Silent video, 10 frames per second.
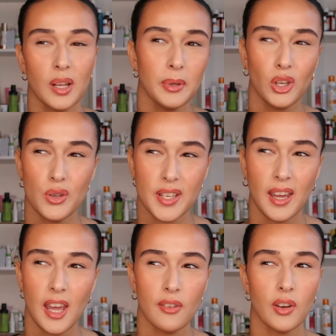I be using
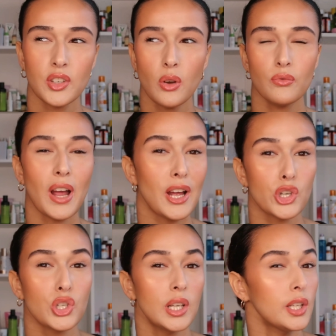it if I don't
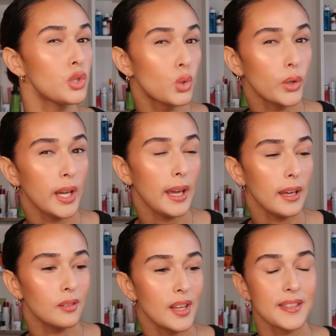actually enjoy
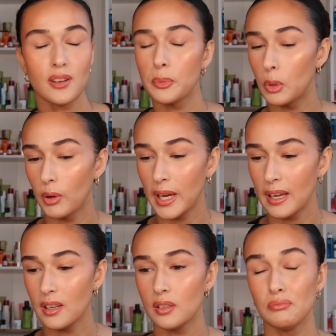it? Is there a
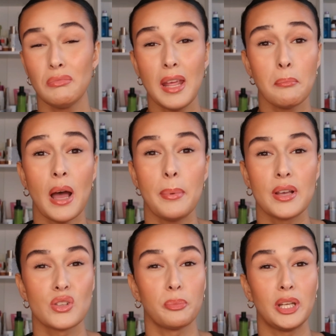point? In my
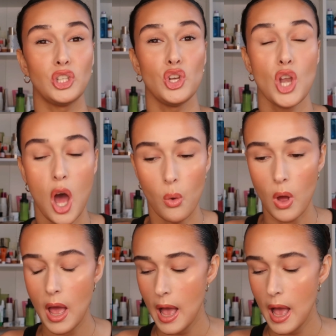personal opinion, no.